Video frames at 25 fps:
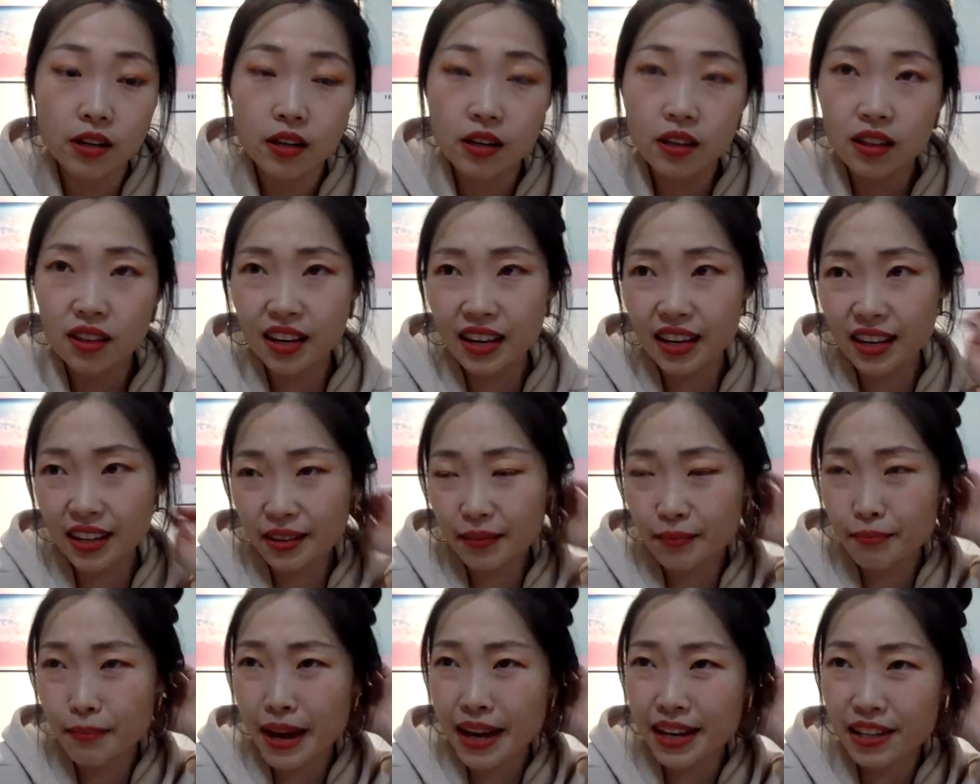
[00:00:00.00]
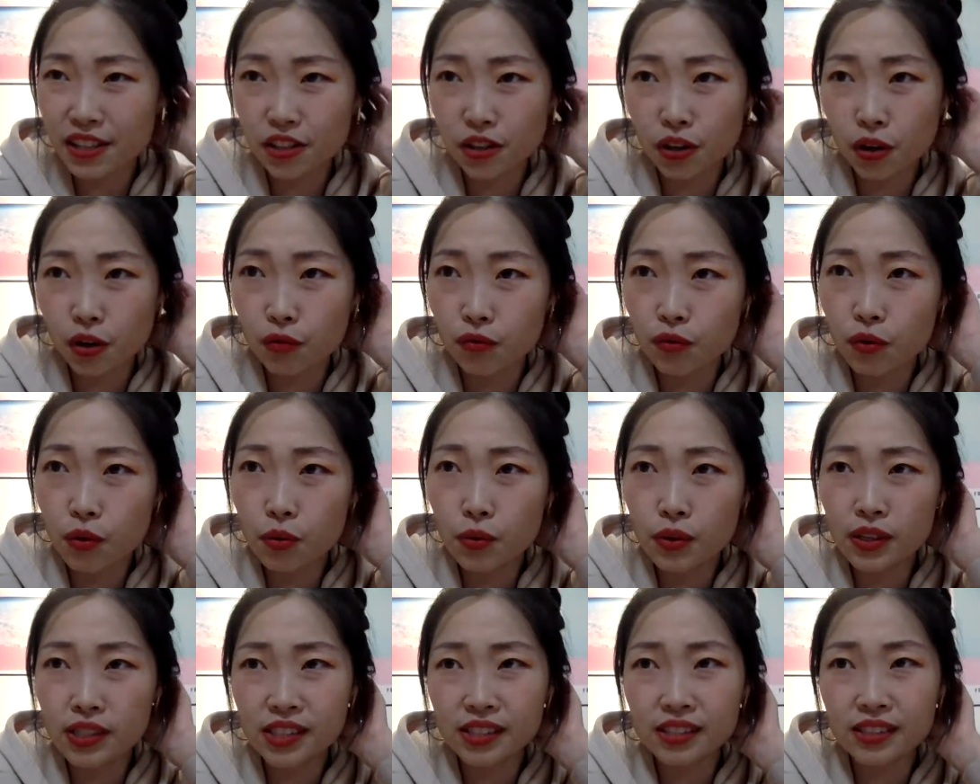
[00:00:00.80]
Like my TOEFL
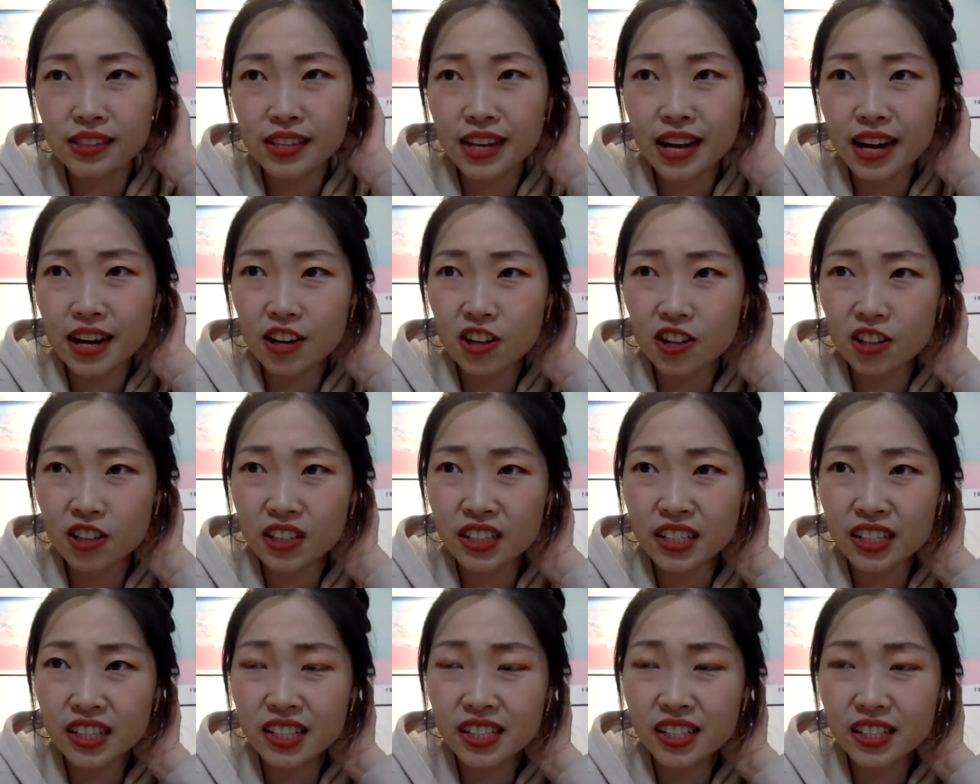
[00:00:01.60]
wasn't that good.